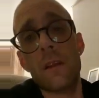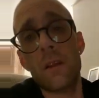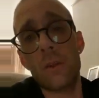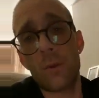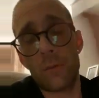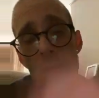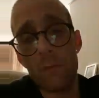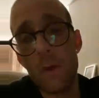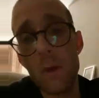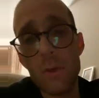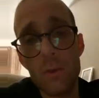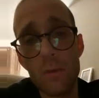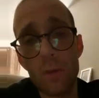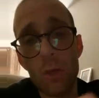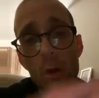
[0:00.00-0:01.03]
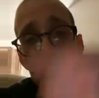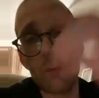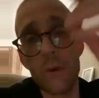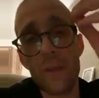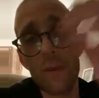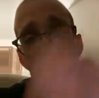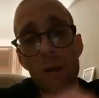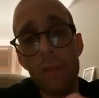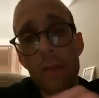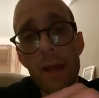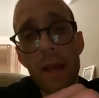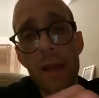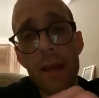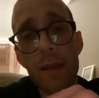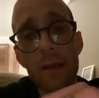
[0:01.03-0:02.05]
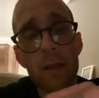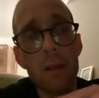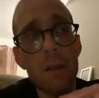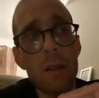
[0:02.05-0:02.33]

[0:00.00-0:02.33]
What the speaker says: and look for Road to Recovery, they're on there.